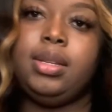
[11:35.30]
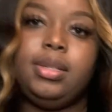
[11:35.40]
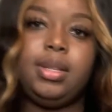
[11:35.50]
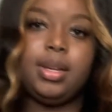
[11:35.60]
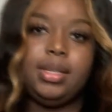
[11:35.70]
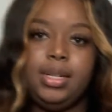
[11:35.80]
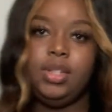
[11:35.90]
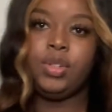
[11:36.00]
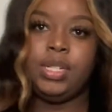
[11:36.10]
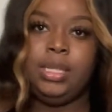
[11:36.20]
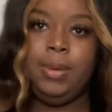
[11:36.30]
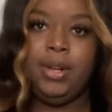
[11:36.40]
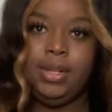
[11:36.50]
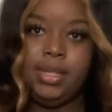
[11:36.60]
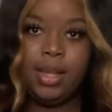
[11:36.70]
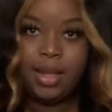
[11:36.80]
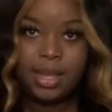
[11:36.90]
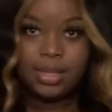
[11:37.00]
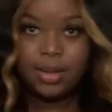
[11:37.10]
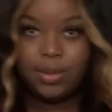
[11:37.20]
So I can see the dress better. So
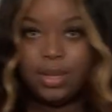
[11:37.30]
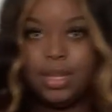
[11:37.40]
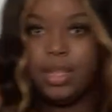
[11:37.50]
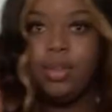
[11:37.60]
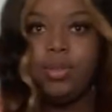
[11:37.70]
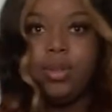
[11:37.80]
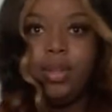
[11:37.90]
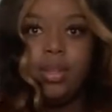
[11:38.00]
it's really cute.